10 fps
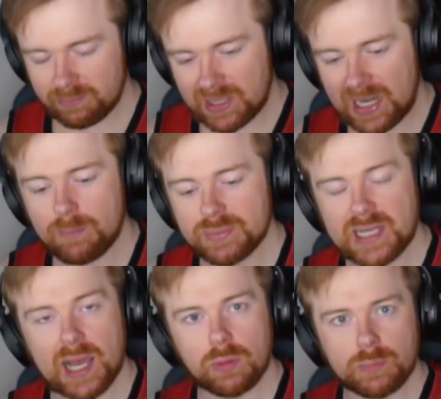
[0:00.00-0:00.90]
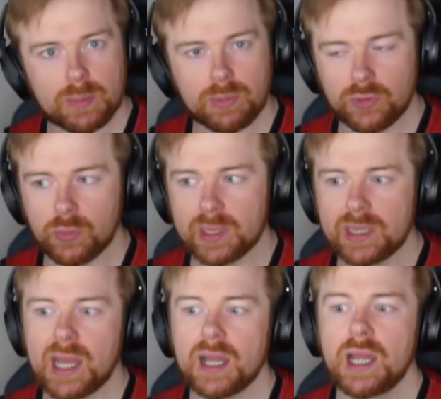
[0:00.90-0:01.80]
clamp down on people doing
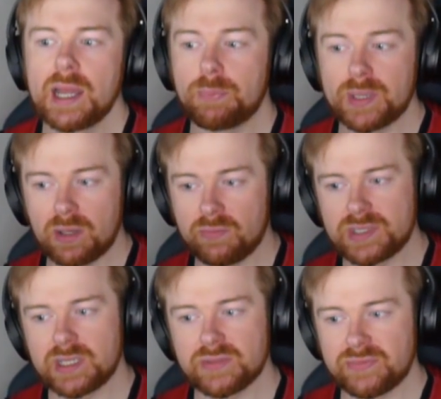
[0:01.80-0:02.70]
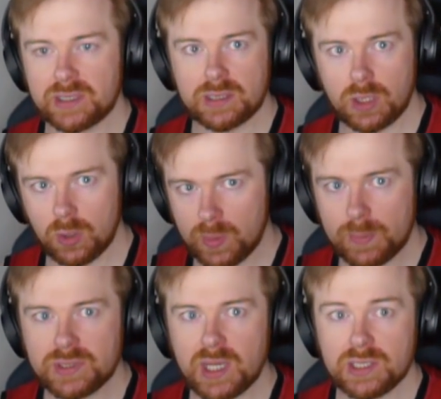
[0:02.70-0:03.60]
that. But it obviously has affected the whole
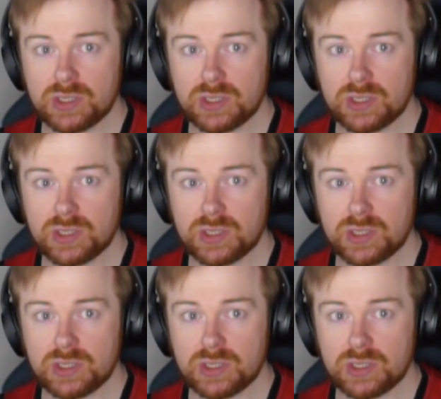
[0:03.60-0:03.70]
website.